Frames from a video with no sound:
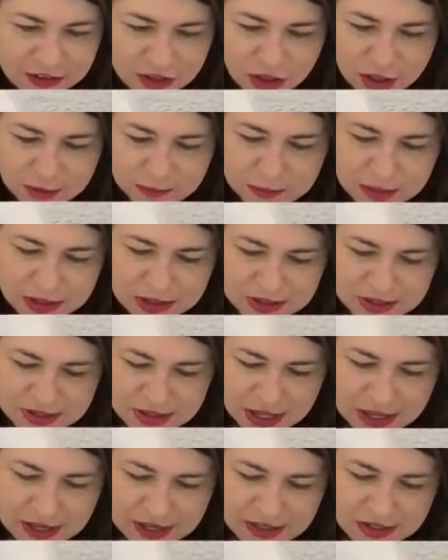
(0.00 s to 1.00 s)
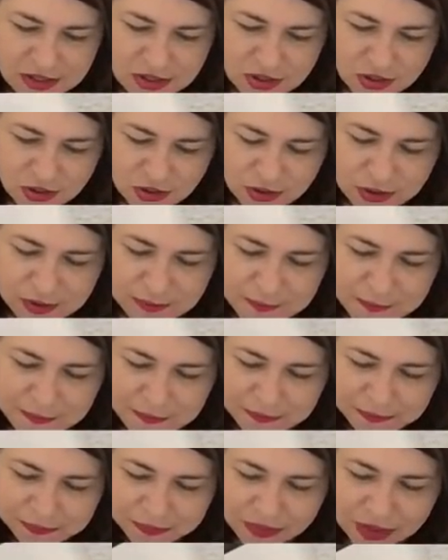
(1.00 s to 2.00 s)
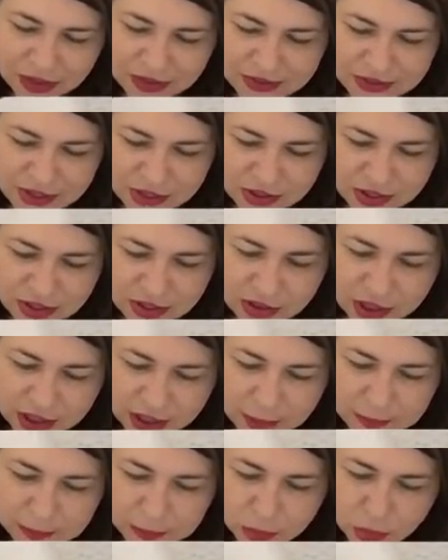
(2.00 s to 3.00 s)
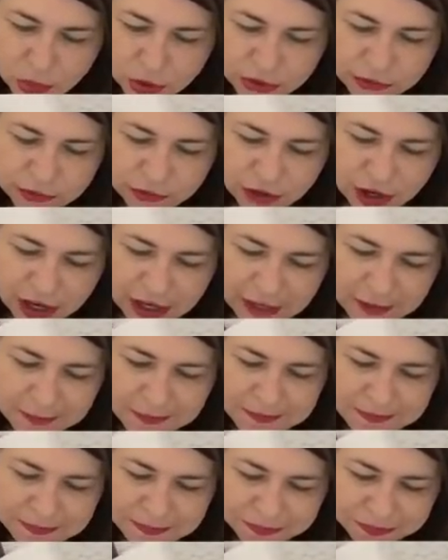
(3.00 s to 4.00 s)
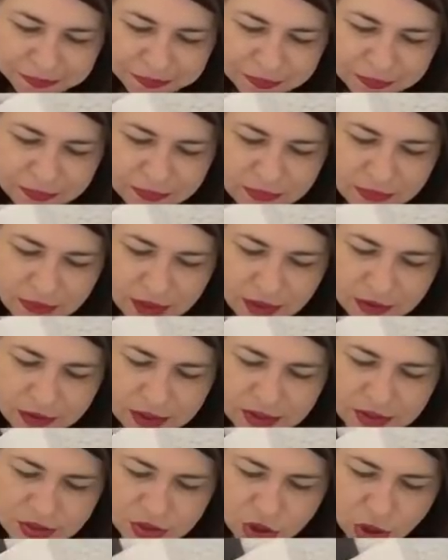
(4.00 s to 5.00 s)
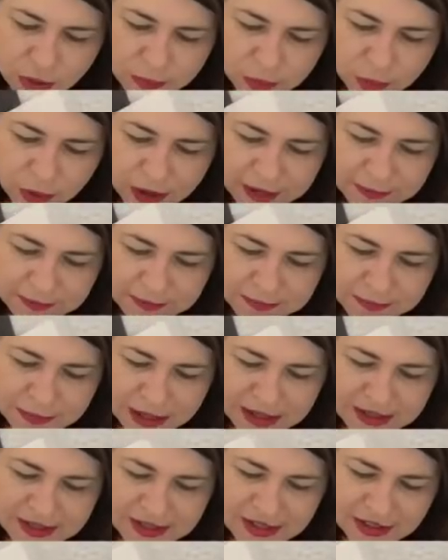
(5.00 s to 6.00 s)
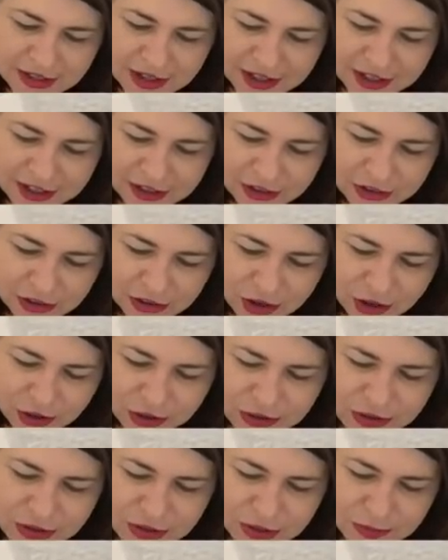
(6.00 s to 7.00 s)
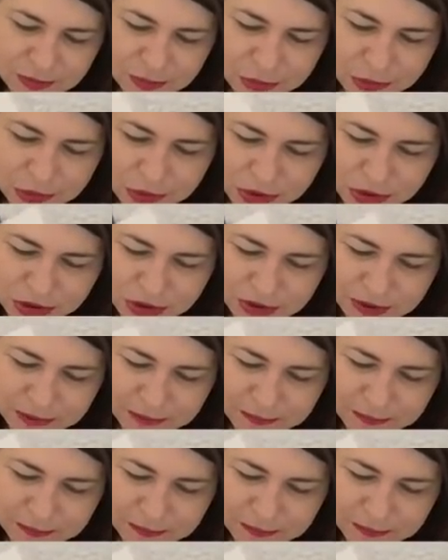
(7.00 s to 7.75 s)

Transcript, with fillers: Yeah. Don't miss these two. So they're like a border frame. This top one makes it like a notebook.